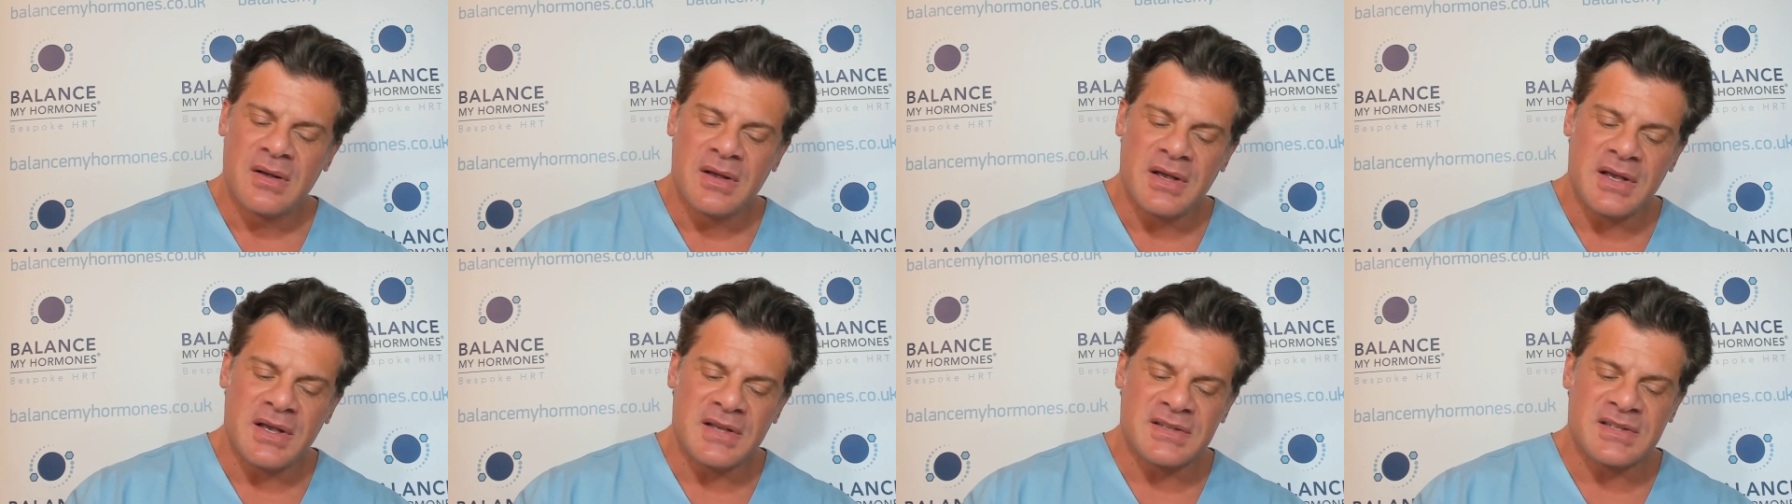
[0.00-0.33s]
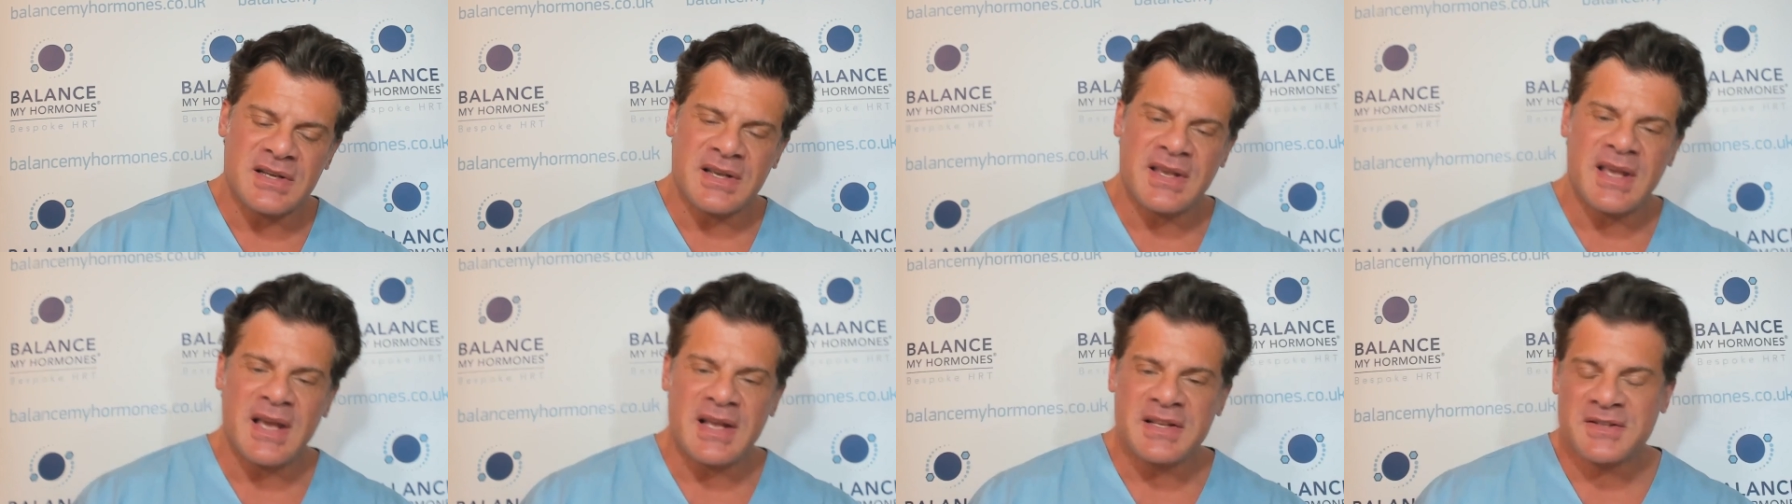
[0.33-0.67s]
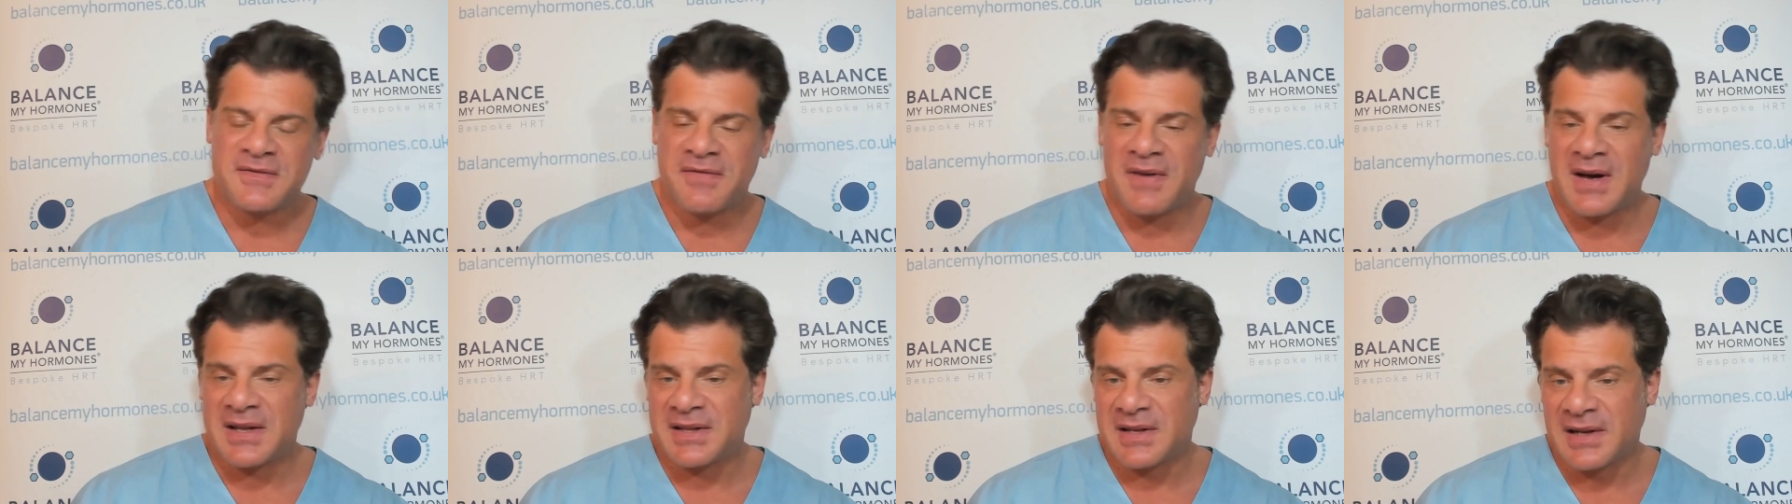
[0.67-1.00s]
is
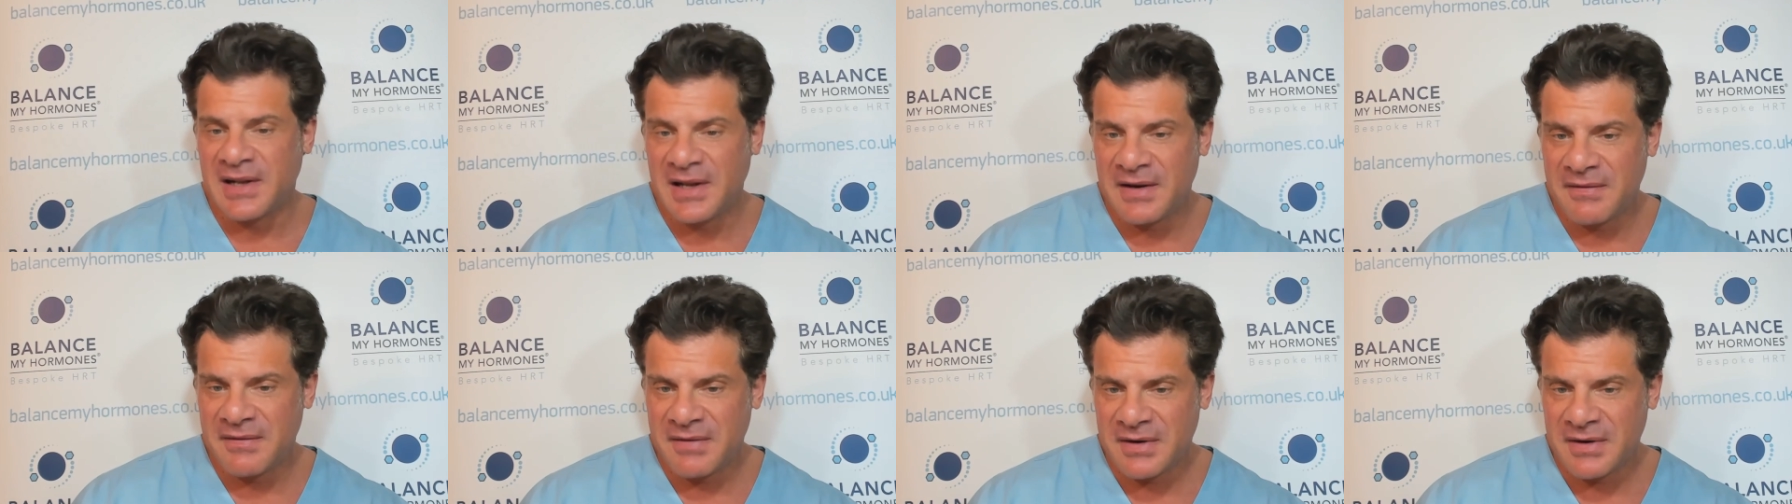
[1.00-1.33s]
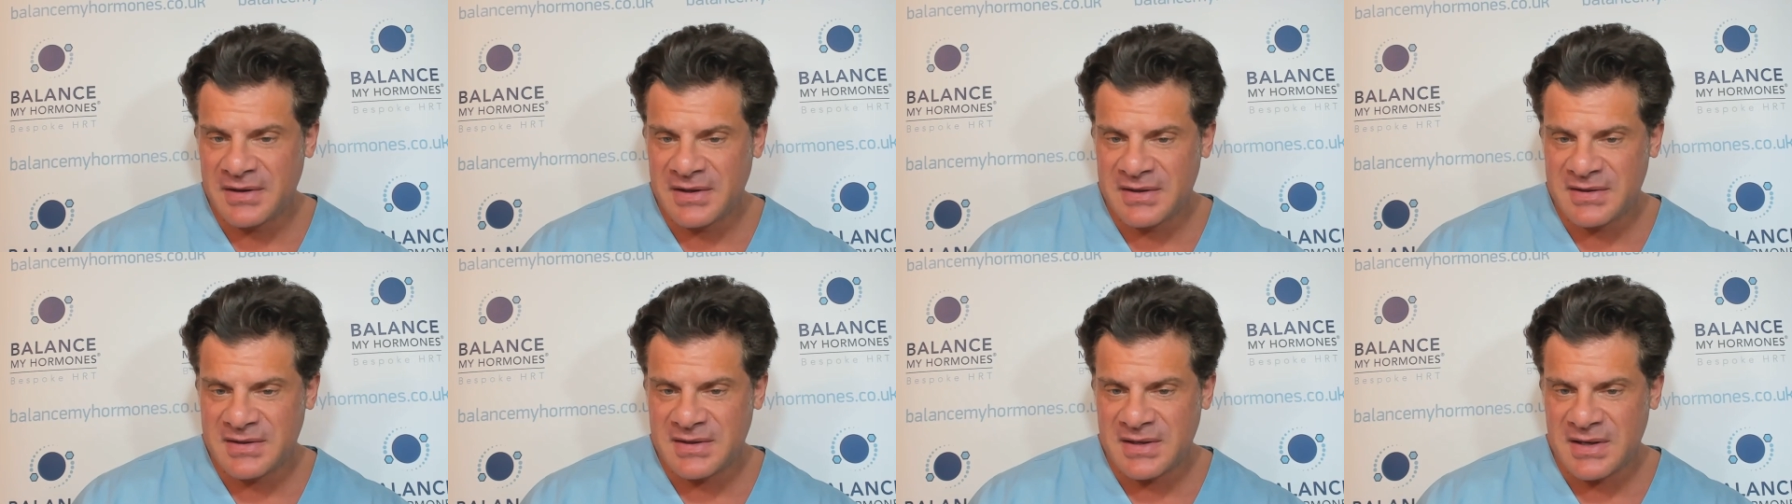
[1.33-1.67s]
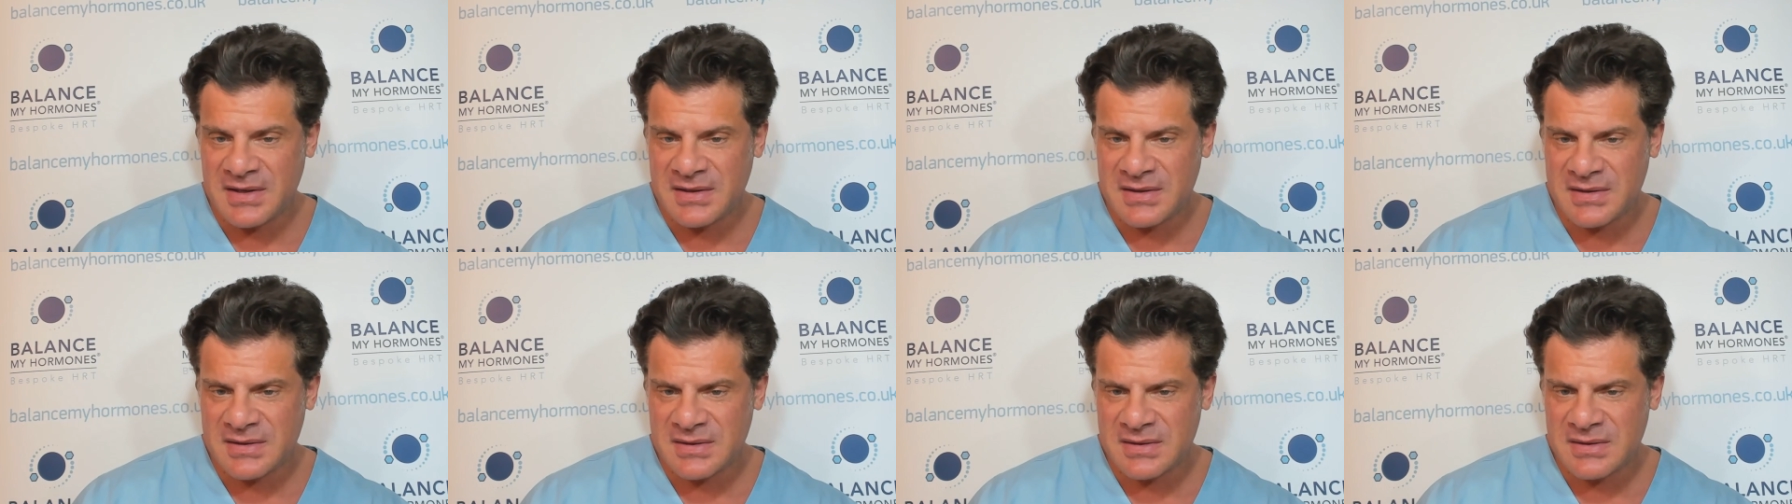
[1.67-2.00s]
against fatty liver
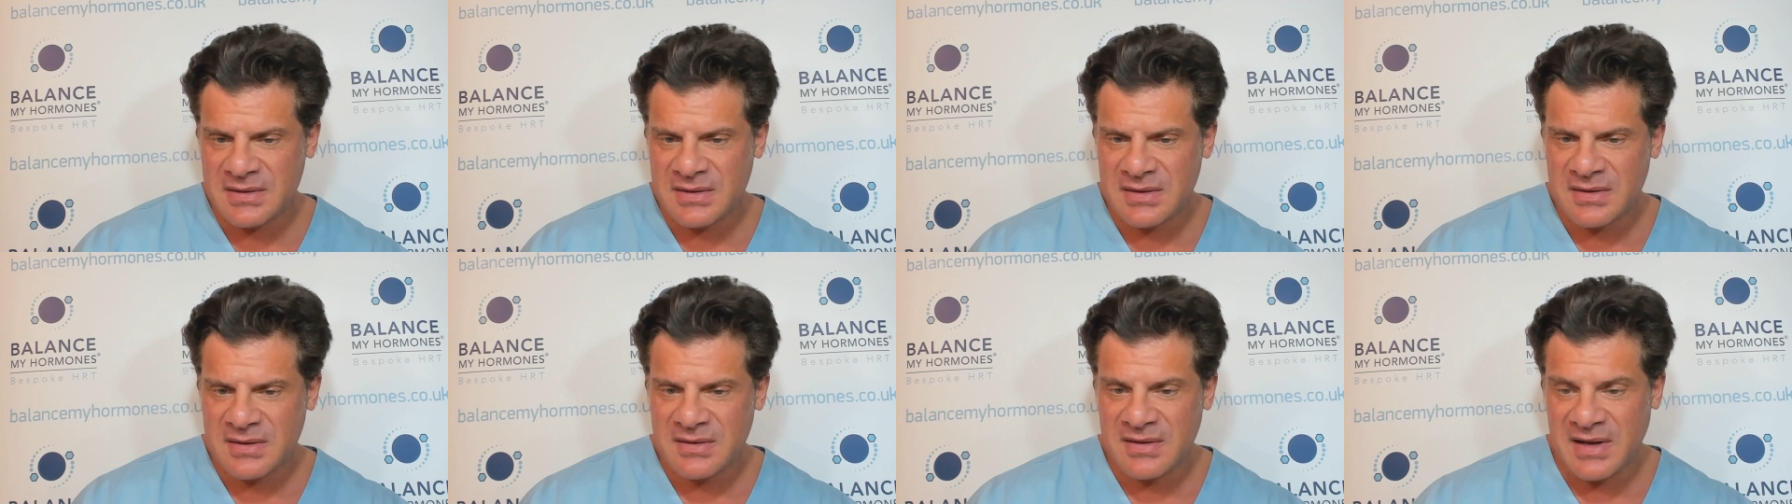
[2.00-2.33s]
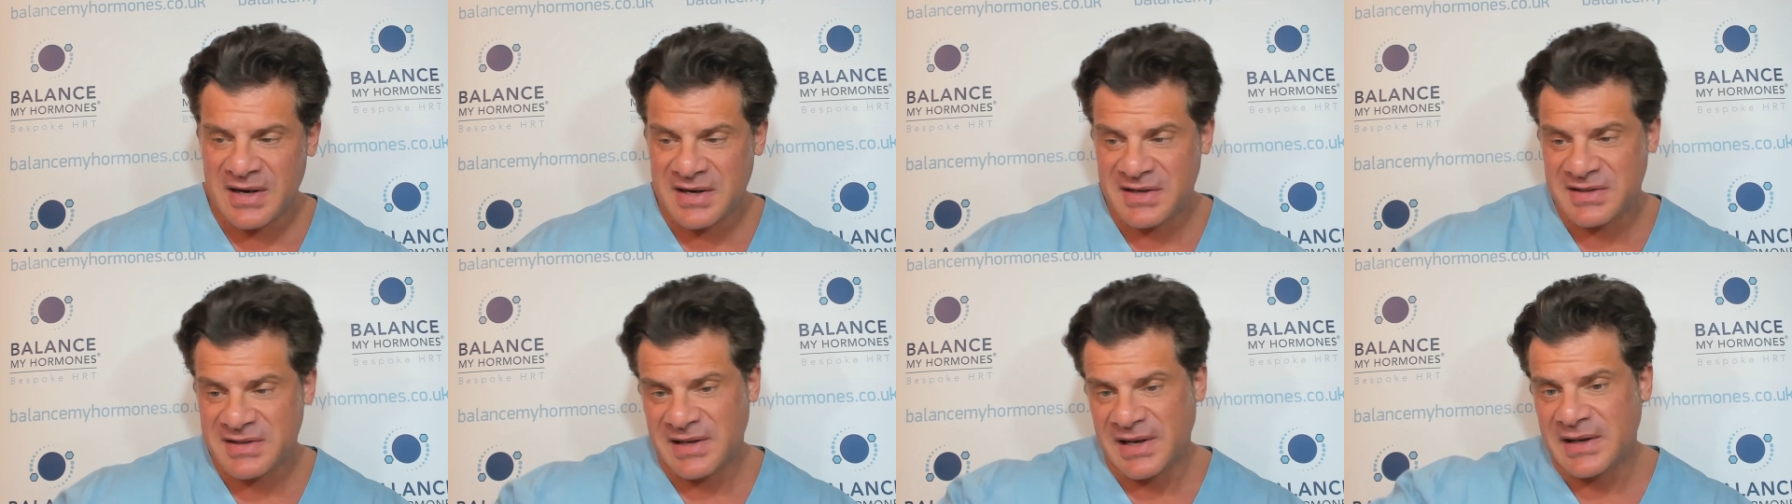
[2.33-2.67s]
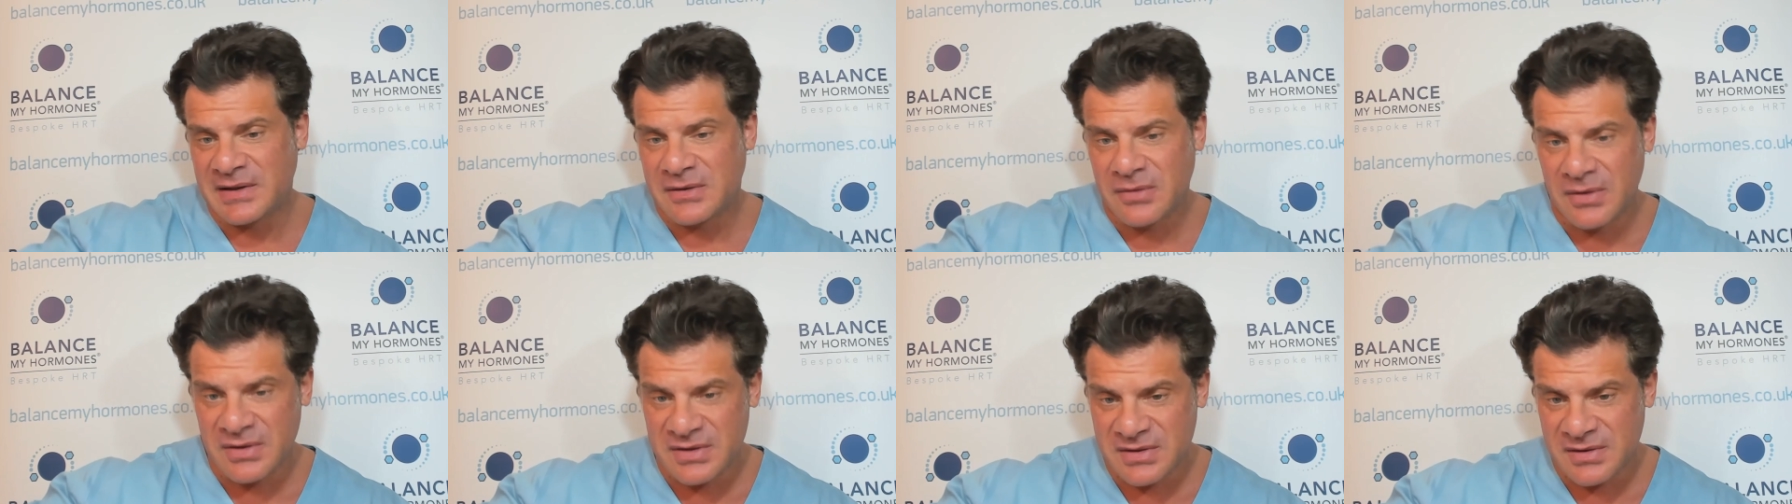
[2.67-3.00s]
disease that is
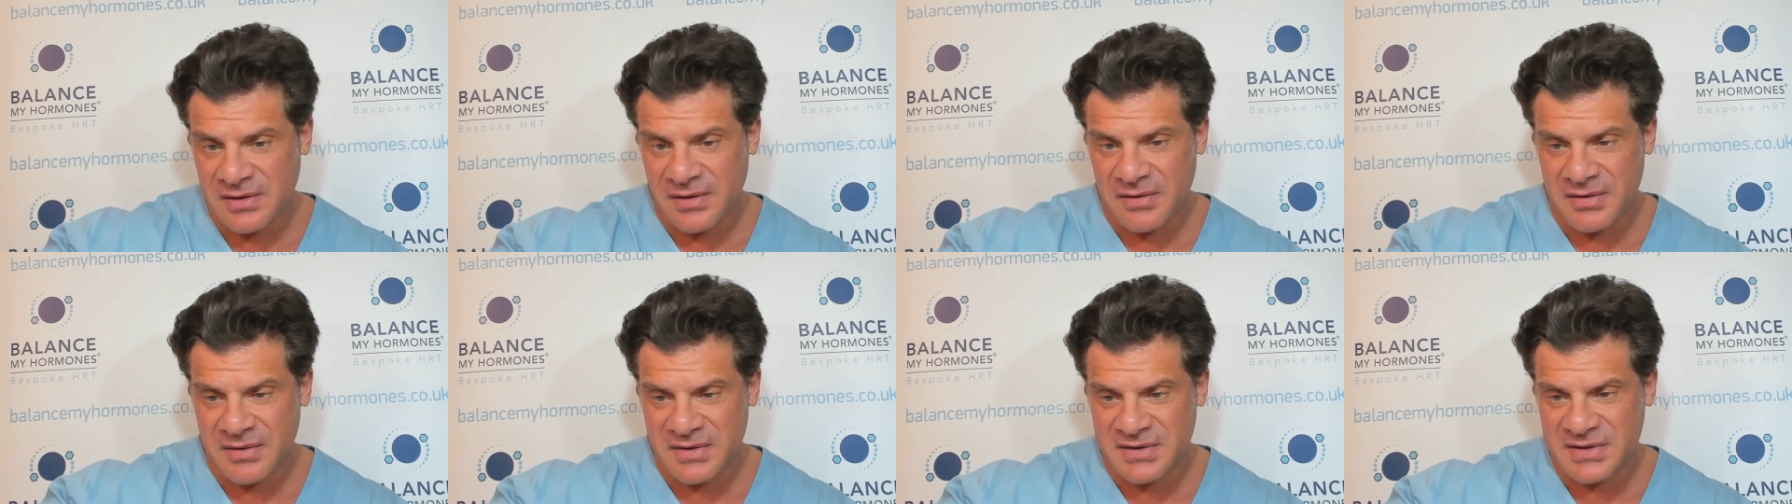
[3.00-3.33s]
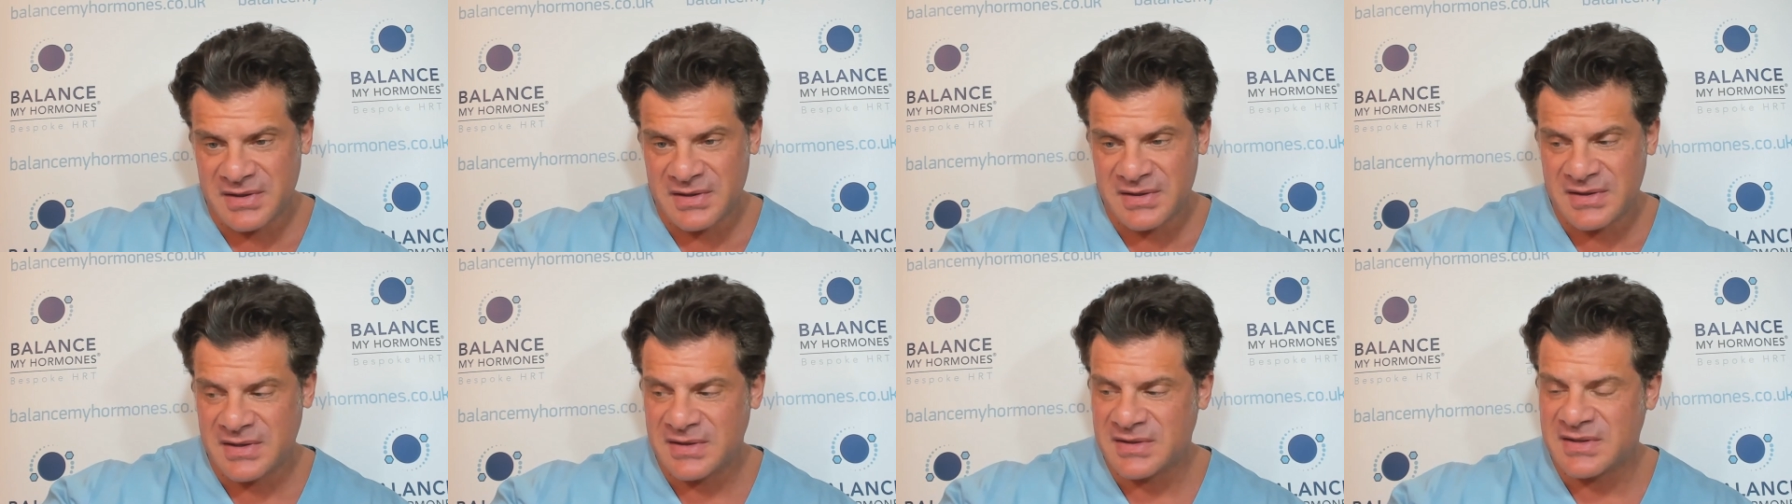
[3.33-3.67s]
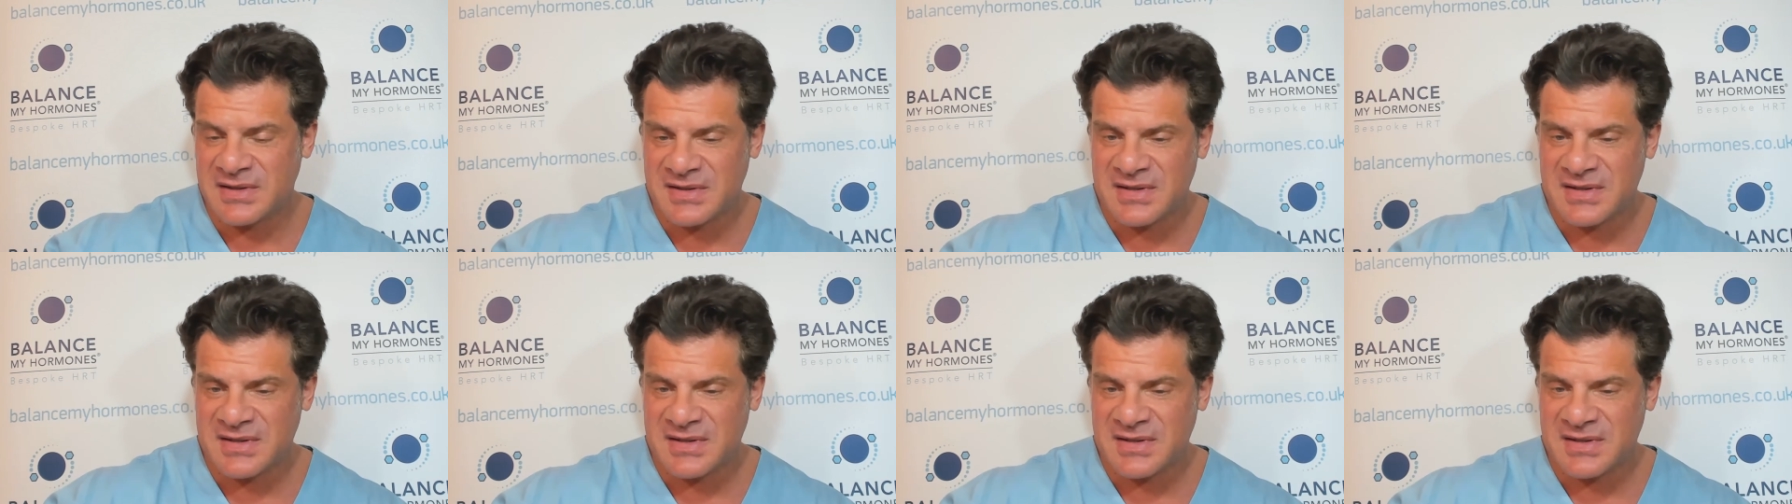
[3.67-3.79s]
linked to insulin resistance.